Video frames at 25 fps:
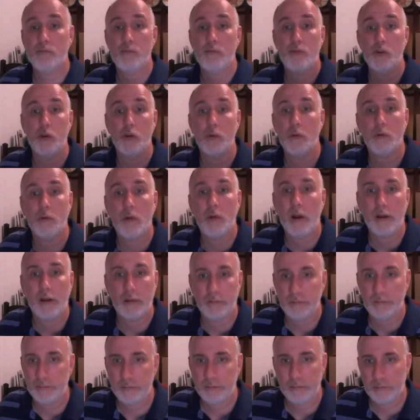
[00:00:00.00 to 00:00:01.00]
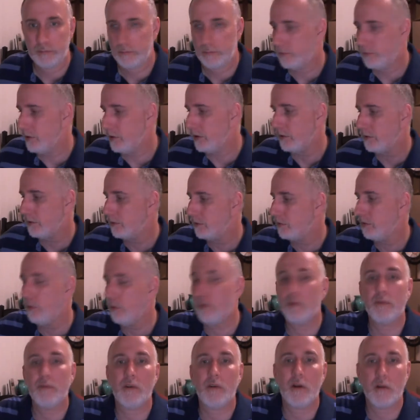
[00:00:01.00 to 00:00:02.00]
do it right. Who
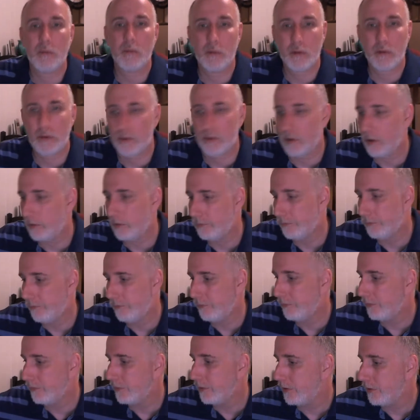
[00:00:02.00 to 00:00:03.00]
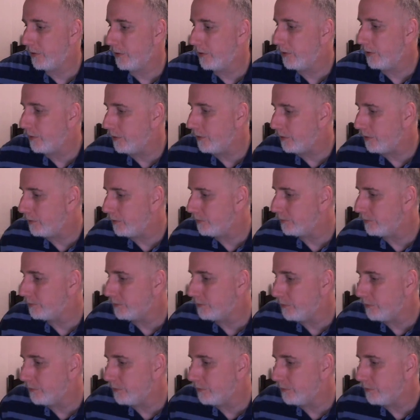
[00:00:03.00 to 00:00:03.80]
the fuck would have thought? Um,